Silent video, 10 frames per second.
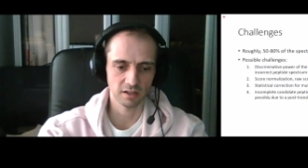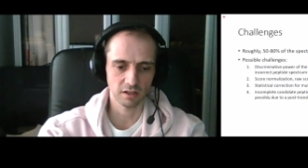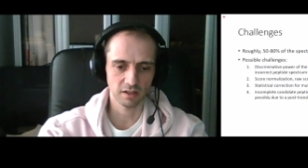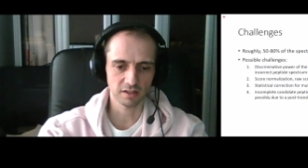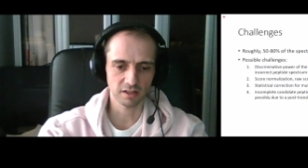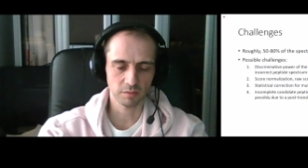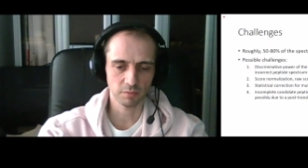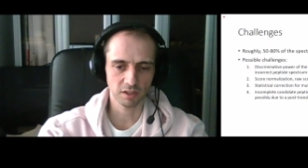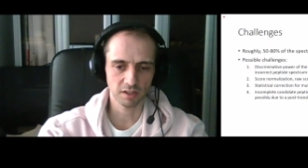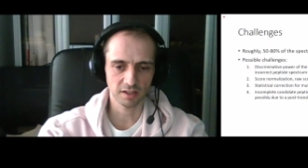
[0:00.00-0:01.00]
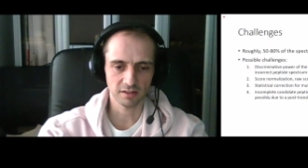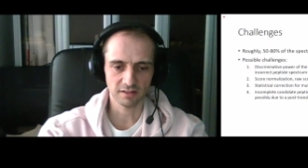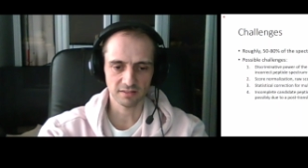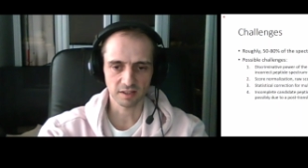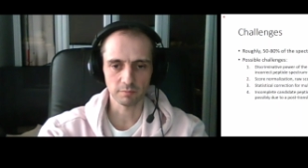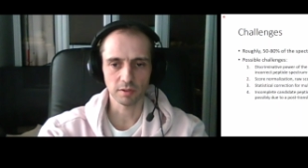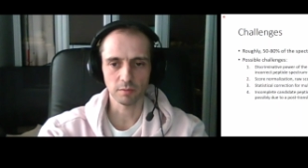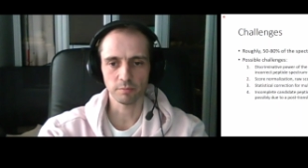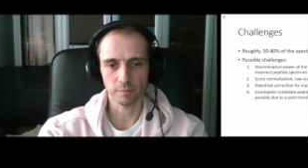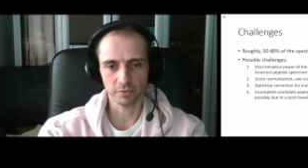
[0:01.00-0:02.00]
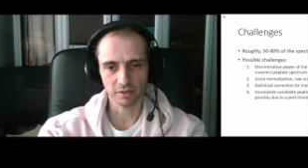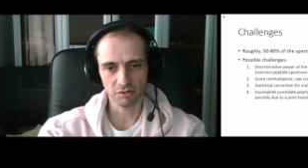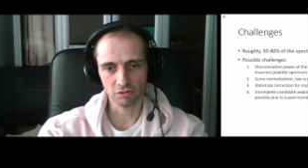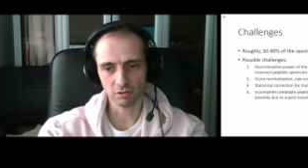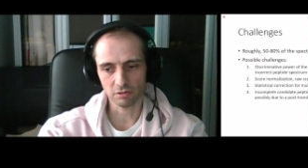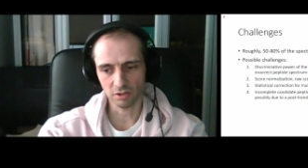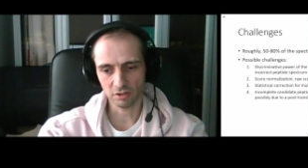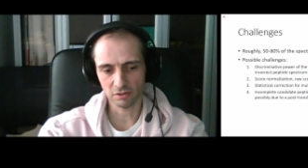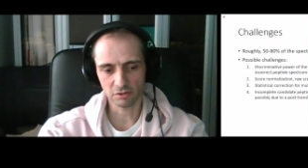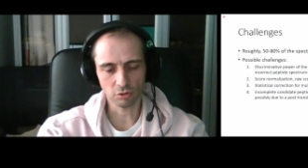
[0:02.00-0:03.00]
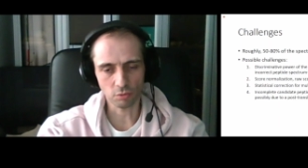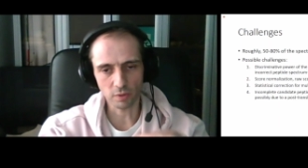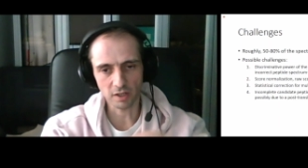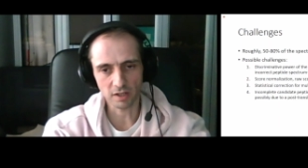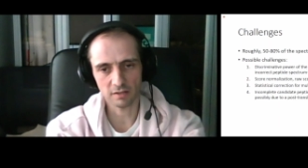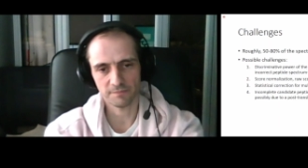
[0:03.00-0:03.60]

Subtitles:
It can be that the sample preparation didn't go well.